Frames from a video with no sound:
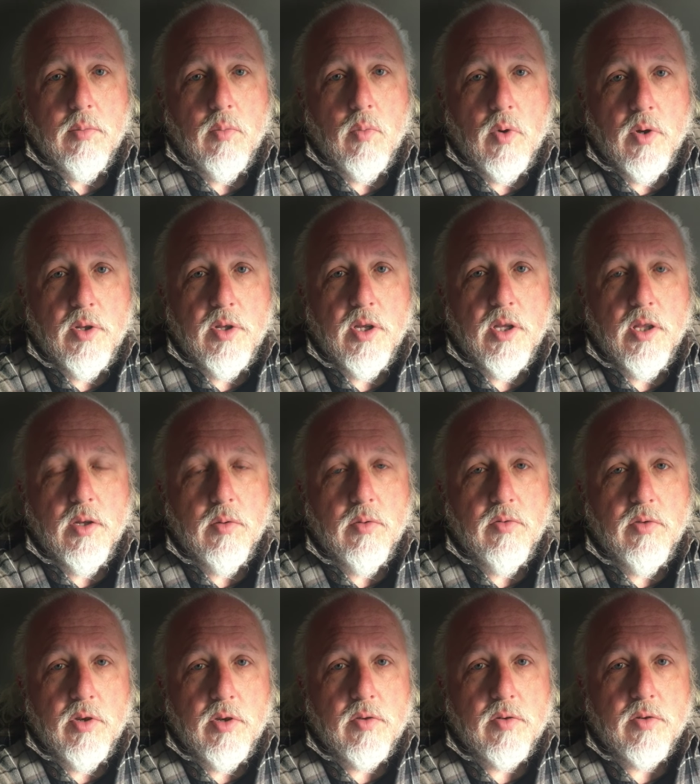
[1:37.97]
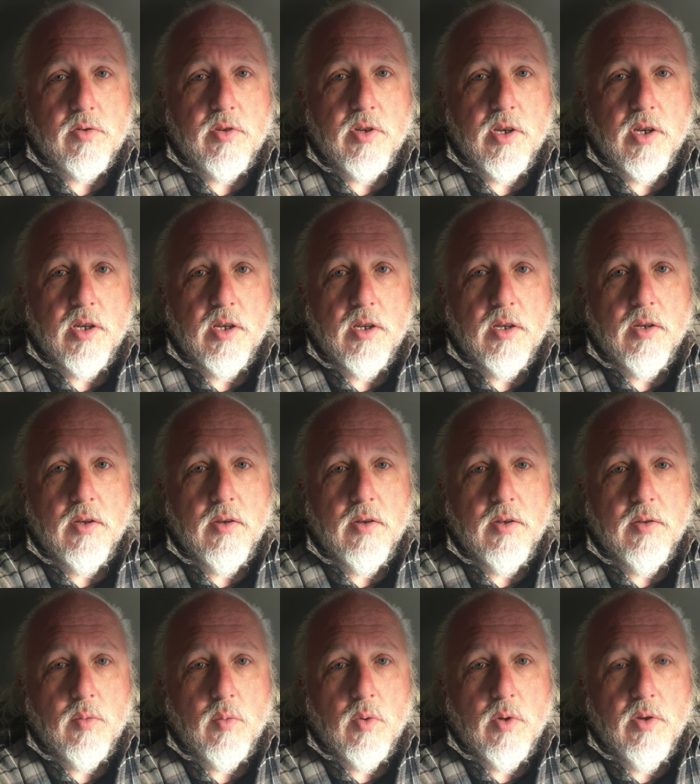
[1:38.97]
One thing that was interesting
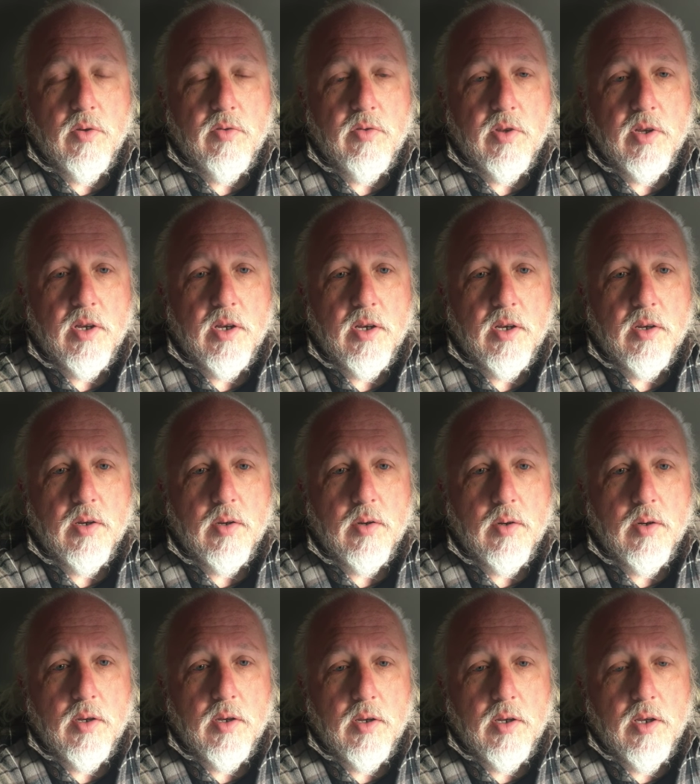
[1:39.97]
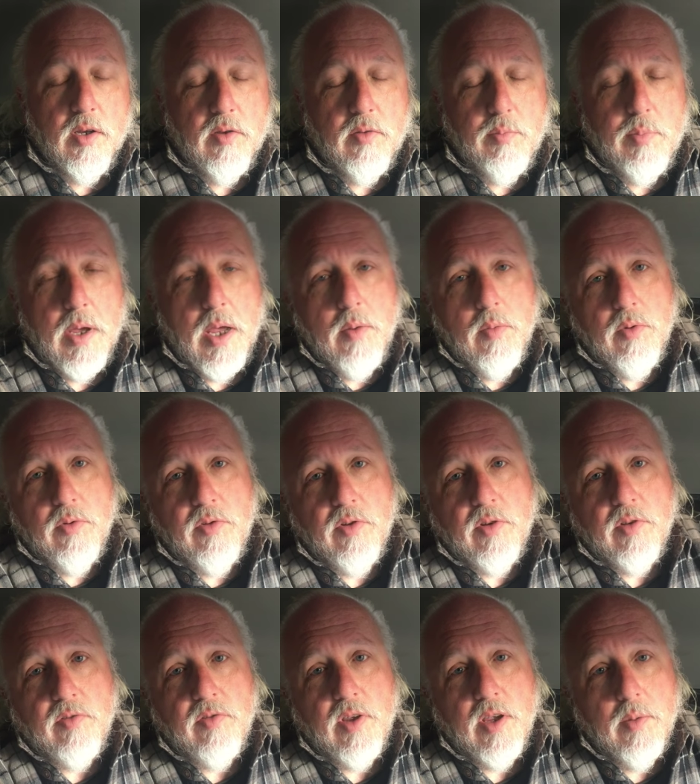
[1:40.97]
was that his bed was
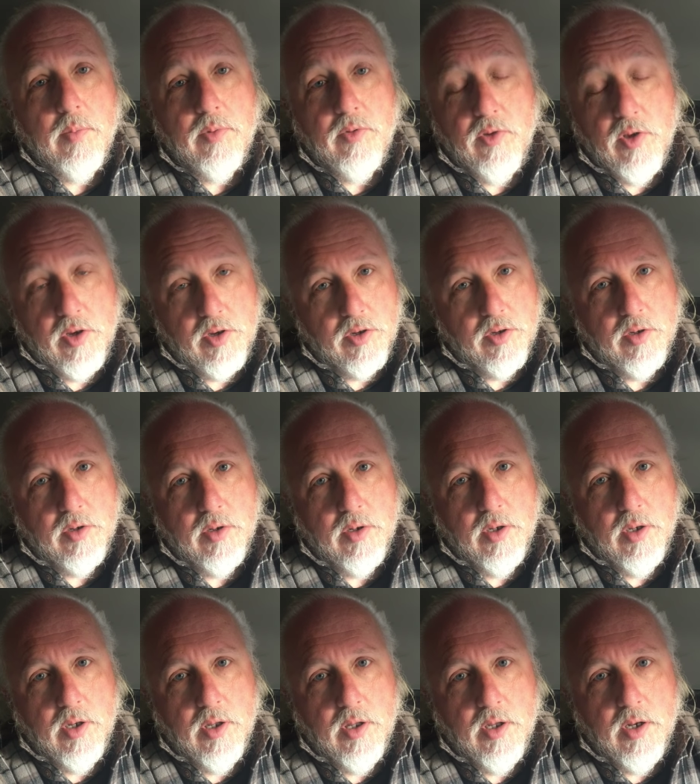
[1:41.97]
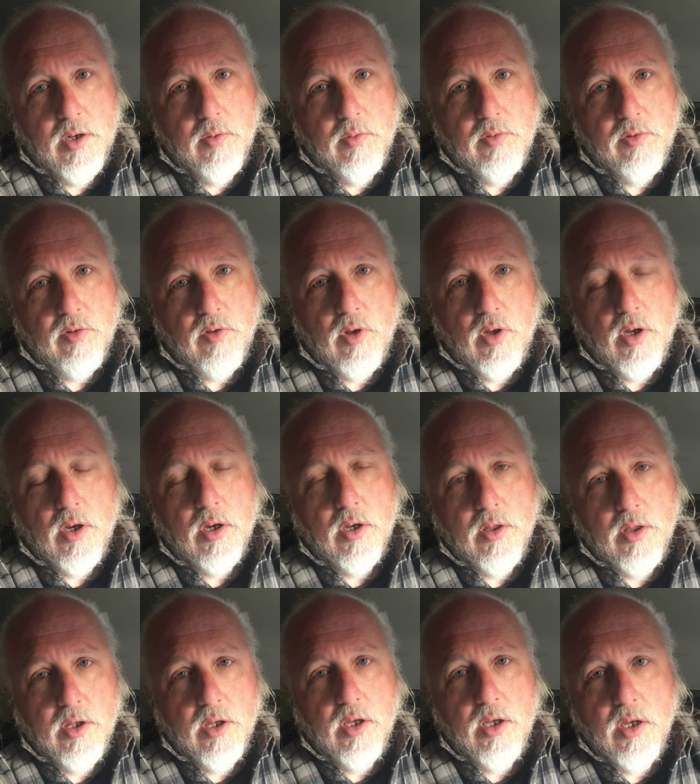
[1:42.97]
in the same position in that it was
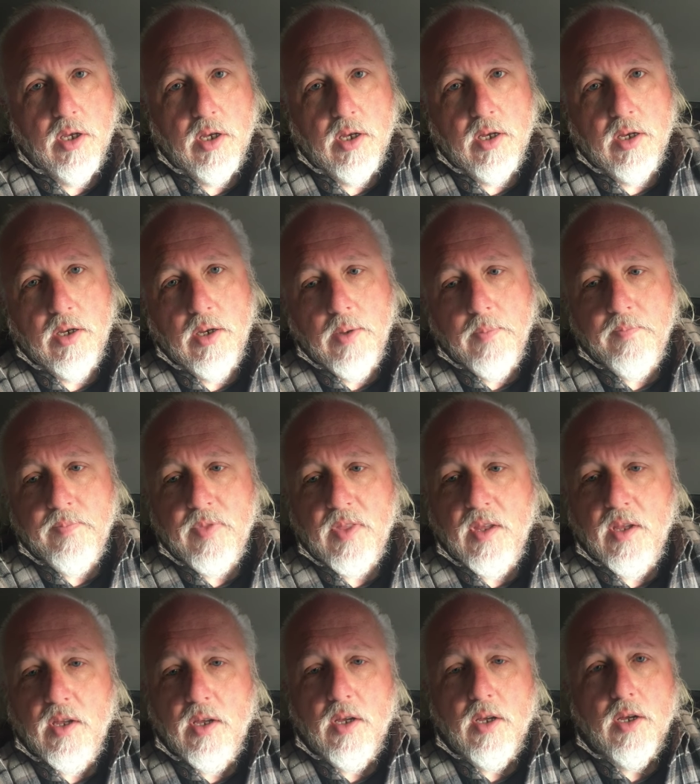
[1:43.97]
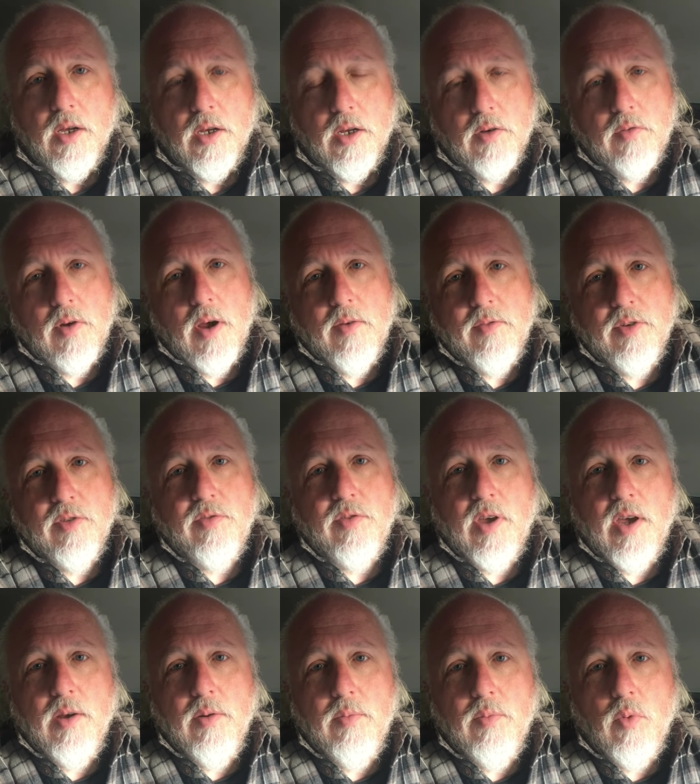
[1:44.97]
along the uh, driver's
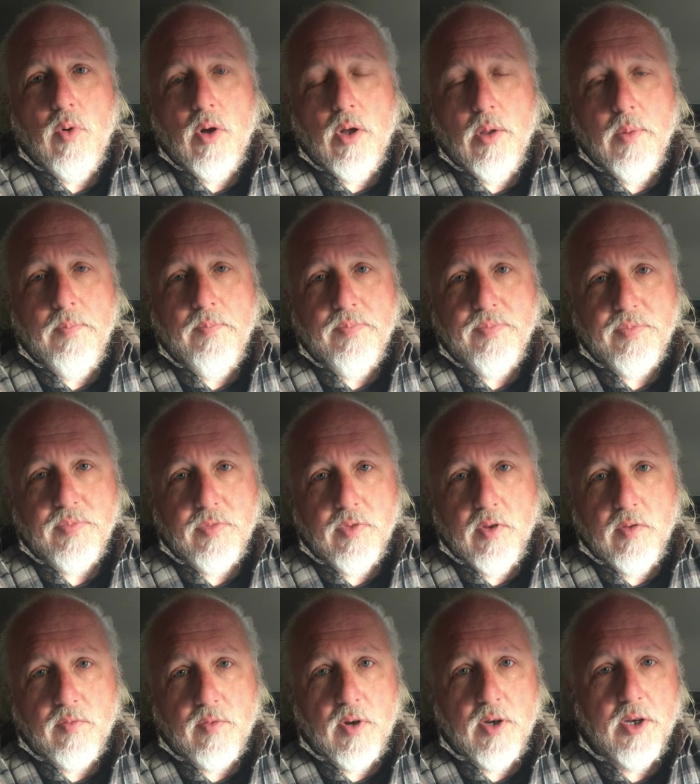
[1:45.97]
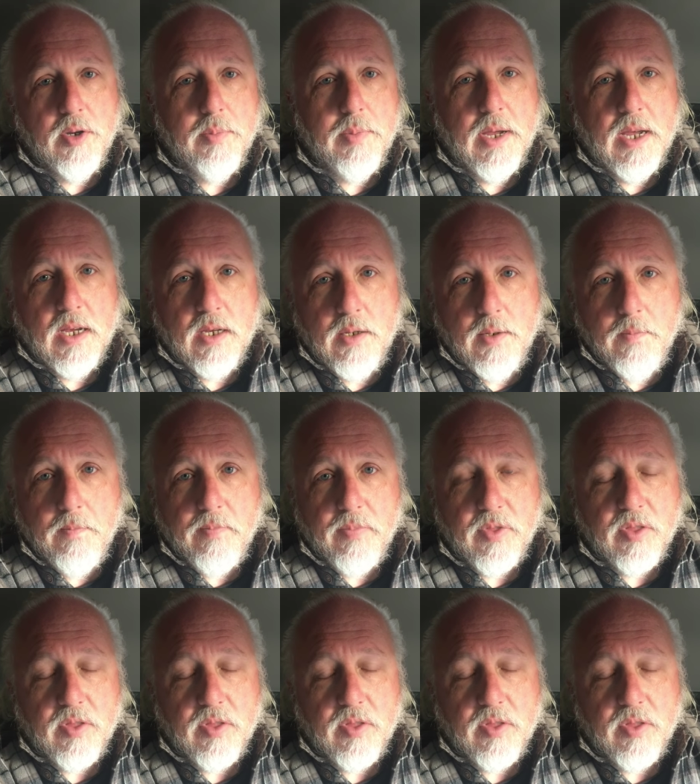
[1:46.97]
side wall, front to back.